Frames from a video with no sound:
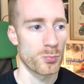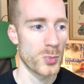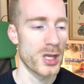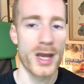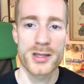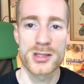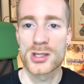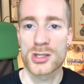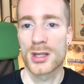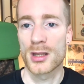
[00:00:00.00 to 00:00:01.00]
adds
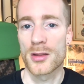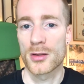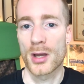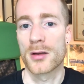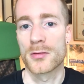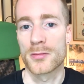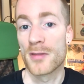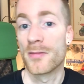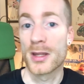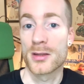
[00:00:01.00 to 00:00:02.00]
just another kind of
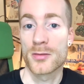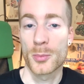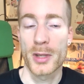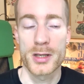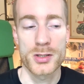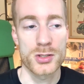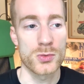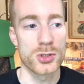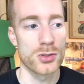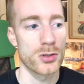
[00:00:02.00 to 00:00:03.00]
event for players to
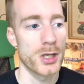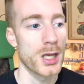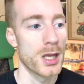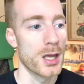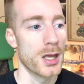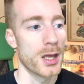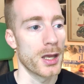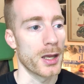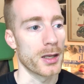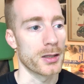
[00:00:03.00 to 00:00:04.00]
enjoy.
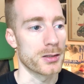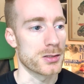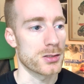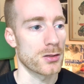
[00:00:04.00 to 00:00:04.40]
And